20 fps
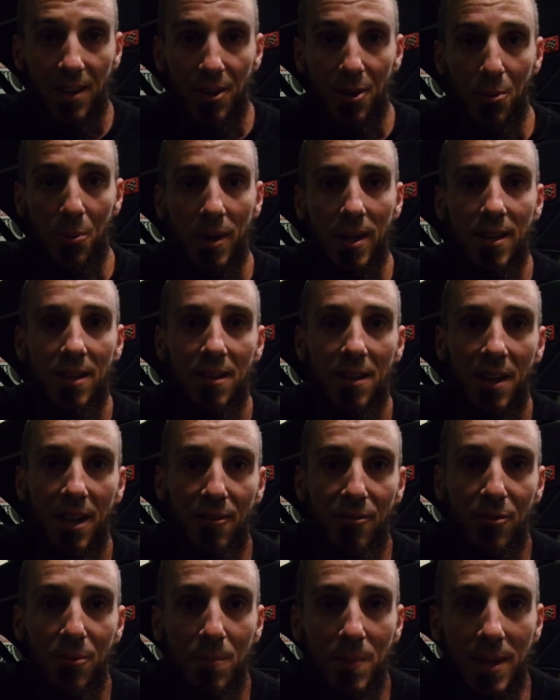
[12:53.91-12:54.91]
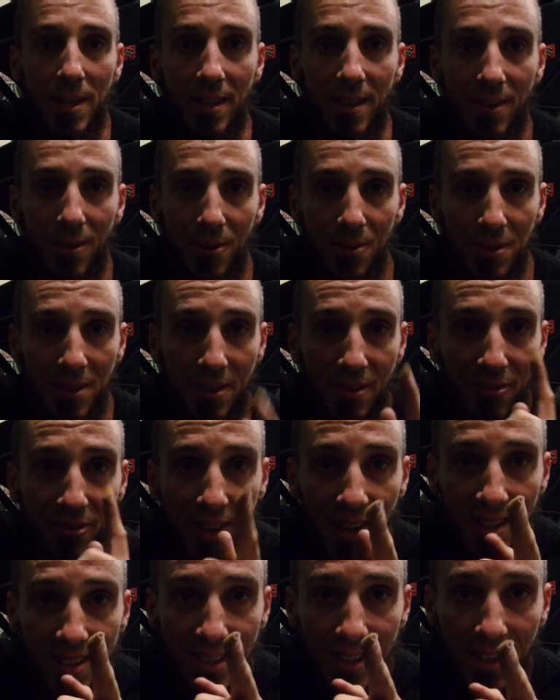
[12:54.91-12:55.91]
no regular life for me, only the
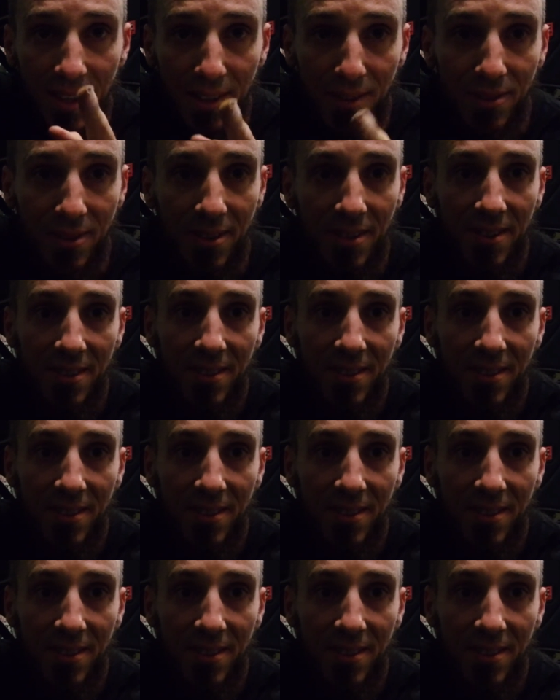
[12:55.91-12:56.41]
fast life.